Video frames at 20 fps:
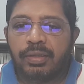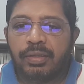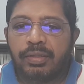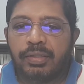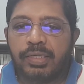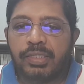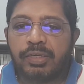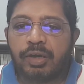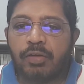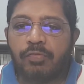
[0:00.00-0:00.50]

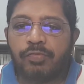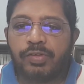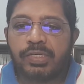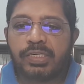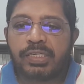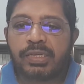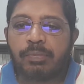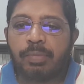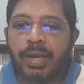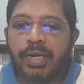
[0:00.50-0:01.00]
This
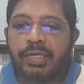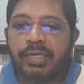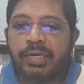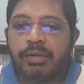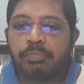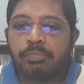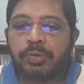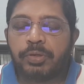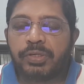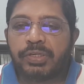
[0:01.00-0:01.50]
offers
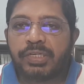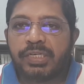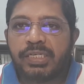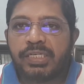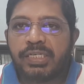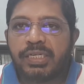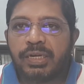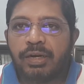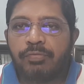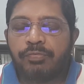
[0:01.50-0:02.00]
semantic
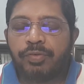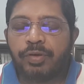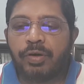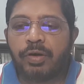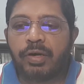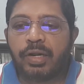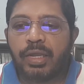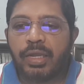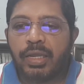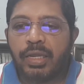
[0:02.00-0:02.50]
potential
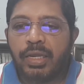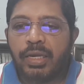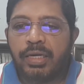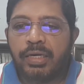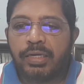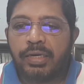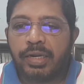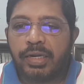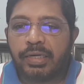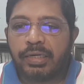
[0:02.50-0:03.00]
for
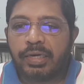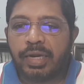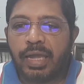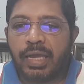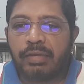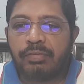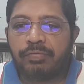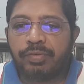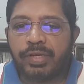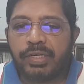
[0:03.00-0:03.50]
indirect
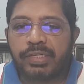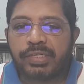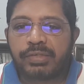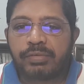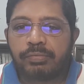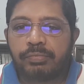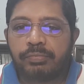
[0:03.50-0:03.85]
language,